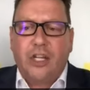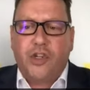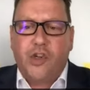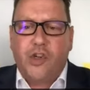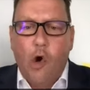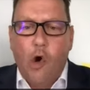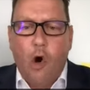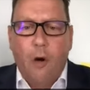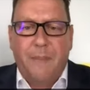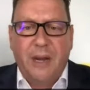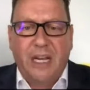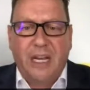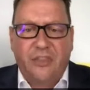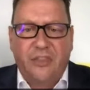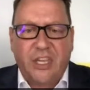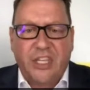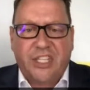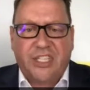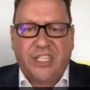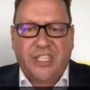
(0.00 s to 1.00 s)
it's your bid
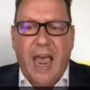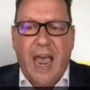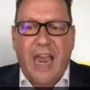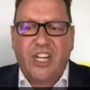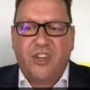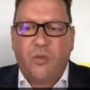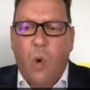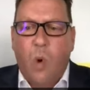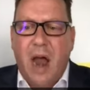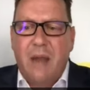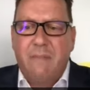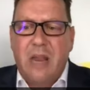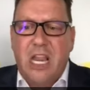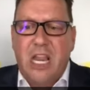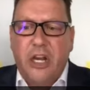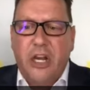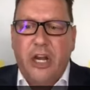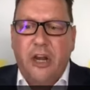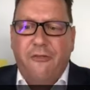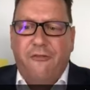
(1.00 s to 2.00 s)
at this stage,
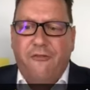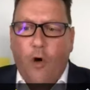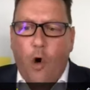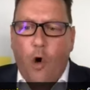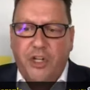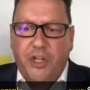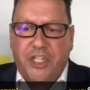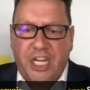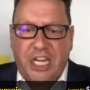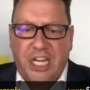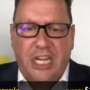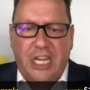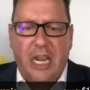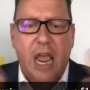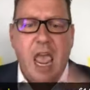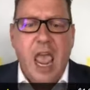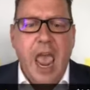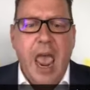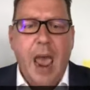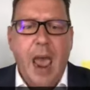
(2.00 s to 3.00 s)
$1,040,000.